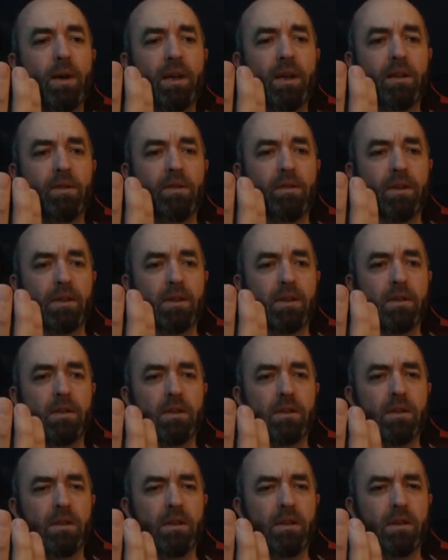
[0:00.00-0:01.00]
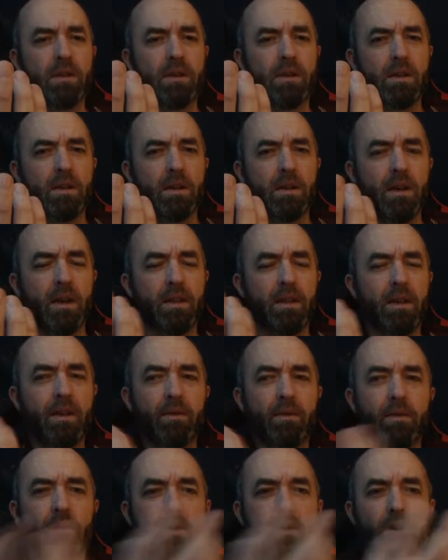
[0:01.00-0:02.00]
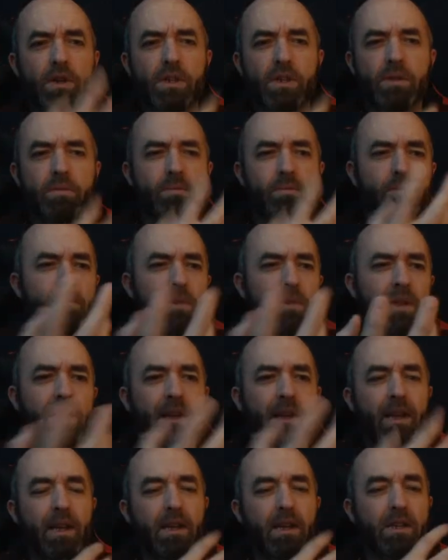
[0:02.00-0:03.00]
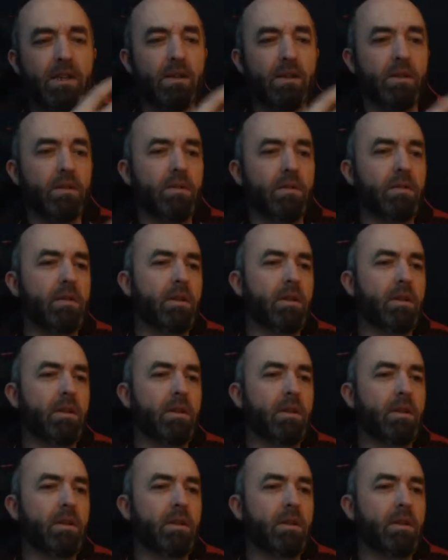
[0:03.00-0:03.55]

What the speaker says: I do this. I think I've lost my direction, you know.